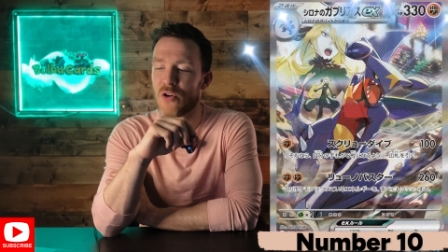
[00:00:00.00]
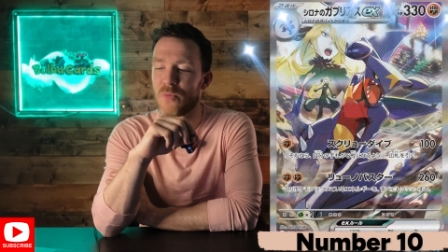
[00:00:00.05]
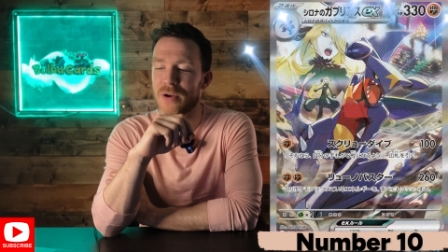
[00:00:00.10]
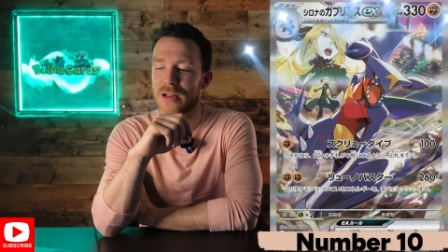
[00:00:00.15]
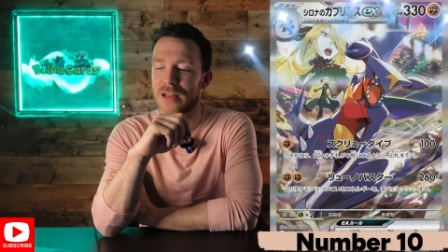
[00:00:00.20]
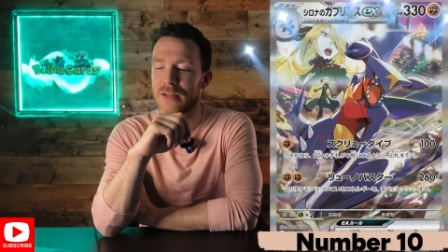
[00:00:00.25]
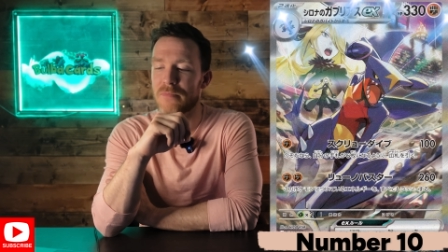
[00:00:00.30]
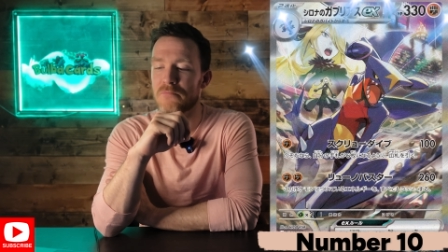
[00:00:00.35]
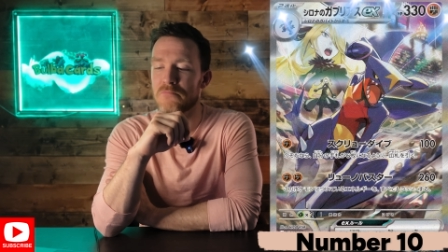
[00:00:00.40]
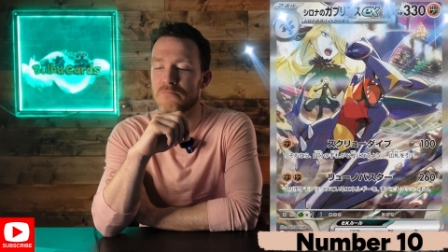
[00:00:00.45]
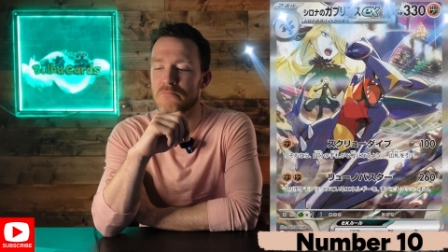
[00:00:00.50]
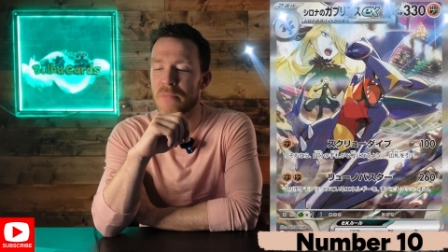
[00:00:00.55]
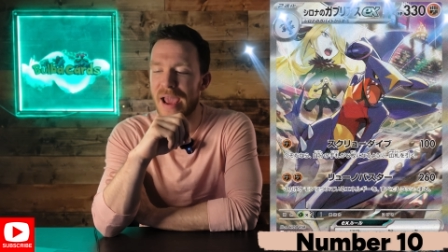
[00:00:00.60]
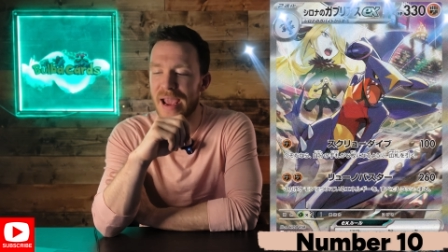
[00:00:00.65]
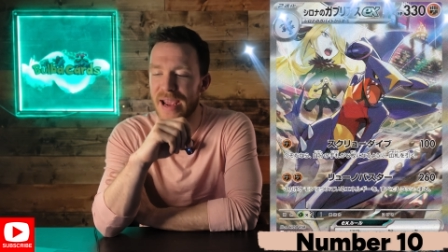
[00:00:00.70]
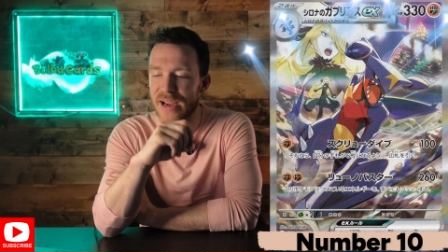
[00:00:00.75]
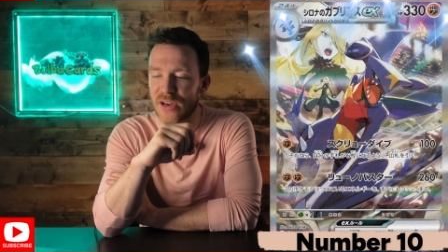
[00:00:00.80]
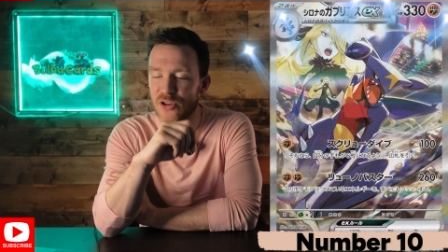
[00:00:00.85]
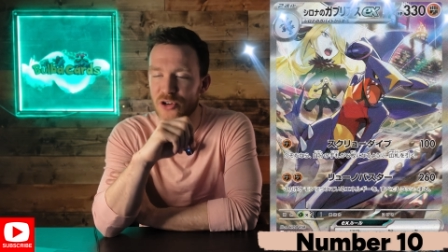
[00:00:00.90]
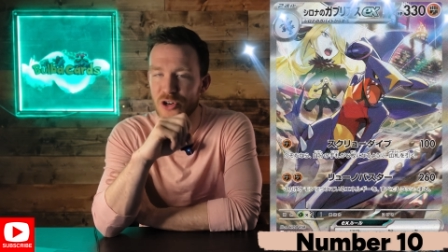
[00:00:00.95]
many
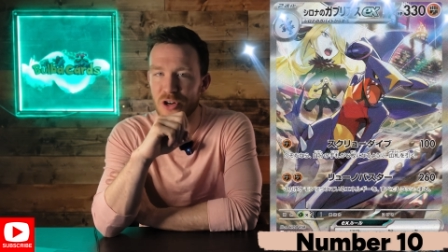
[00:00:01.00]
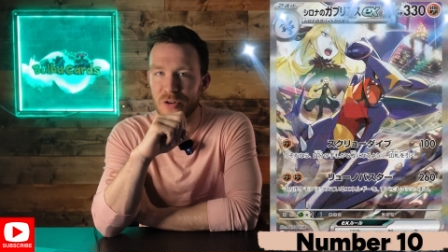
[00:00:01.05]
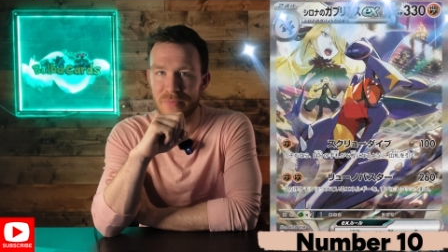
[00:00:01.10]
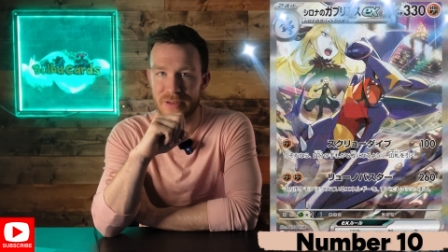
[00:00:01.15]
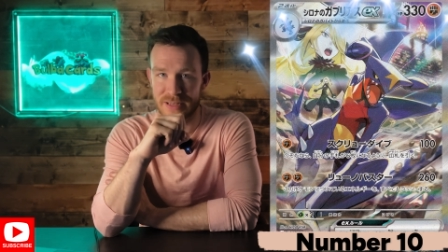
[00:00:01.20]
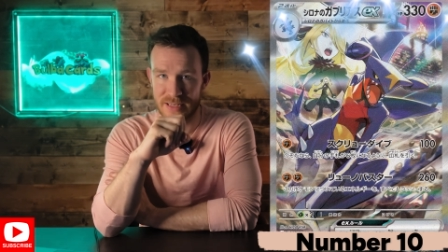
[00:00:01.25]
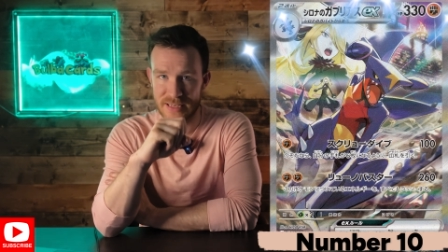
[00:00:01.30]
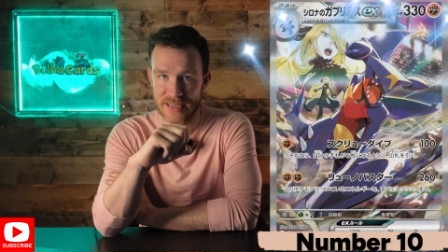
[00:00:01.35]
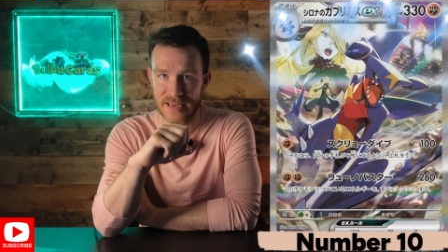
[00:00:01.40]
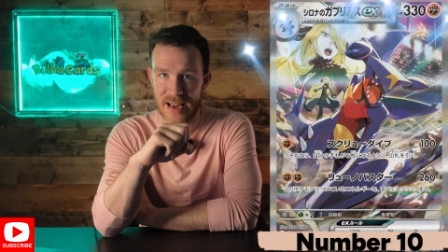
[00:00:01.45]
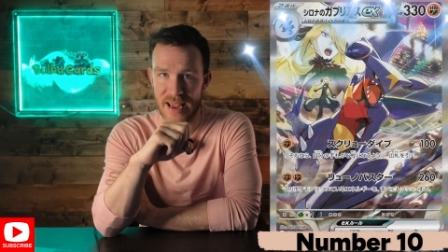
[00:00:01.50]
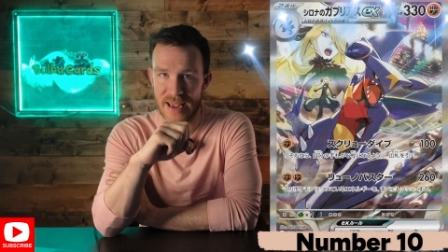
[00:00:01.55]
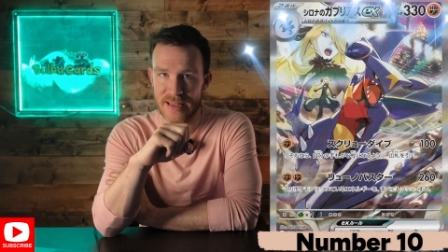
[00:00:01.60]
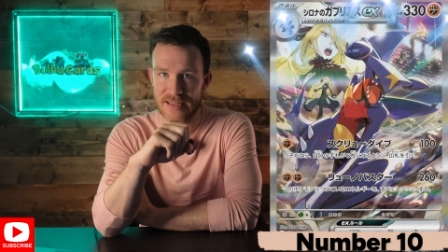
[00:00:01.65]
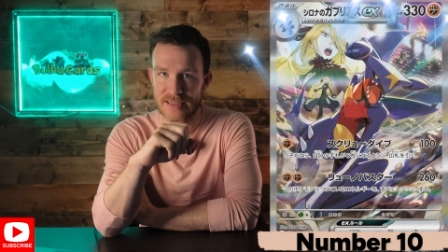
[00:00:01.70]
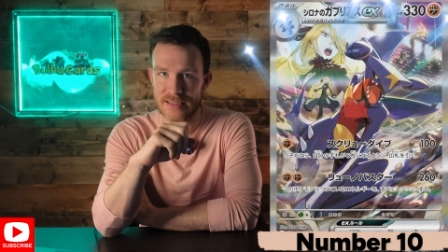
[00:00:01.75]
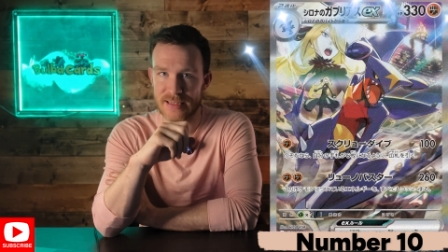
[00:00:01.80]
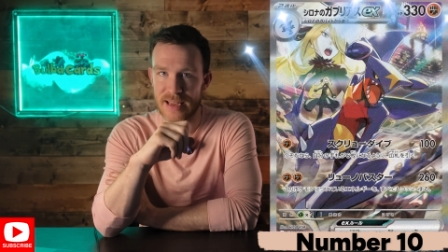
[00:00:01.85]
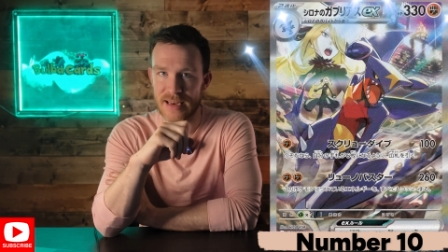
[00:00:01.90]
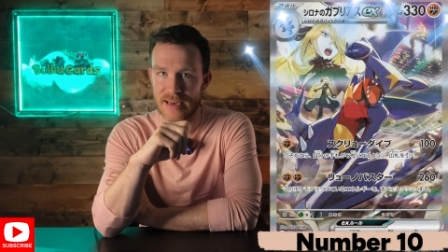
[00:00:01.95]
major
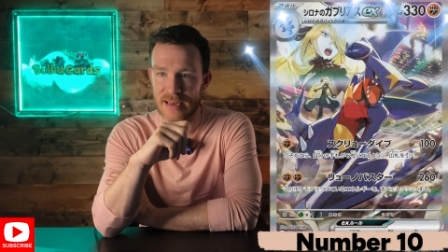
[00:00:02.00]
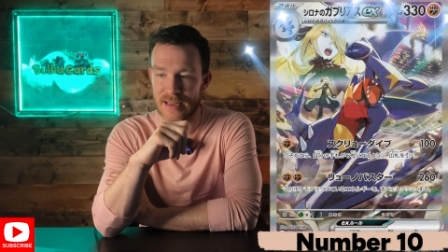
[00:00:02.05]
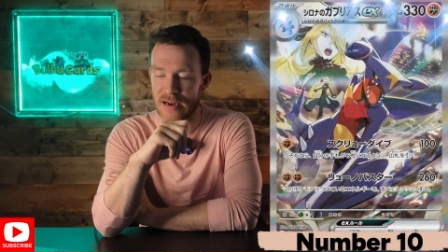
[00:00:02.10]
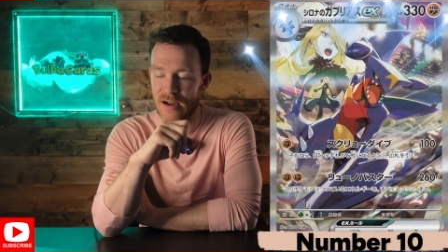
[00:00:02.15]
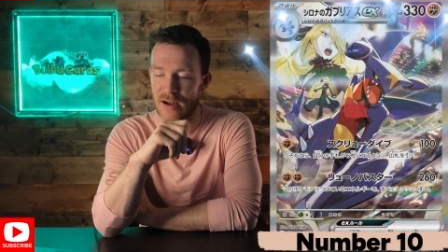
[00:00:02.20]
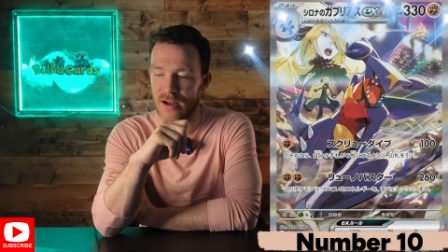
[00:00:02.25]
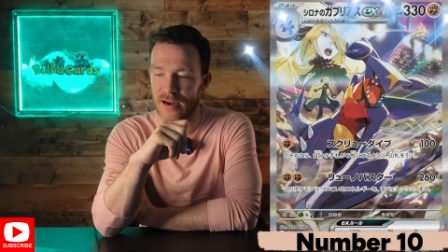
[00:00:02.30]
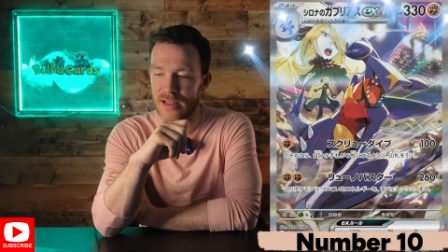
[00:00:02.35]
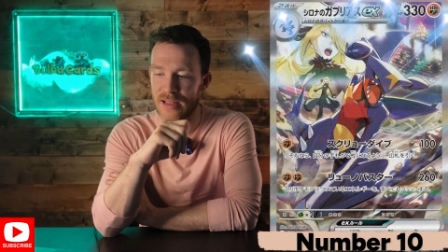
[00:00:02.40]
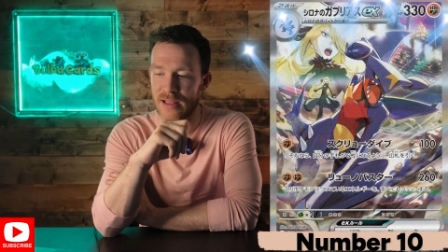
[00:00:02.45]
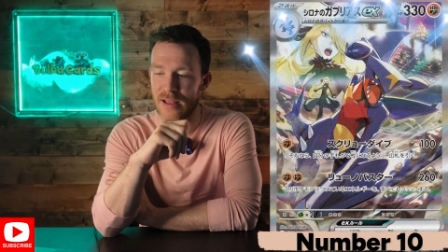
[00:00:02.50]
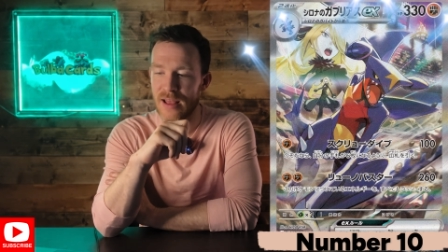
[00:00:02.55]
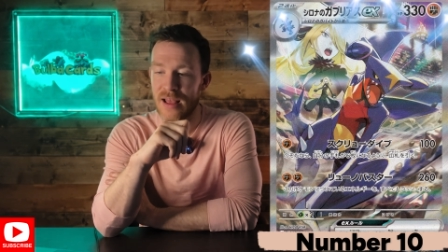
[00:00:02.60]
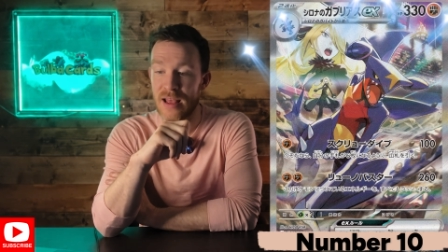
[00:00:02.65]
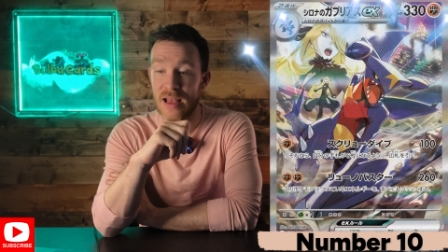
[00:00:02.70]
mistakes they did on it.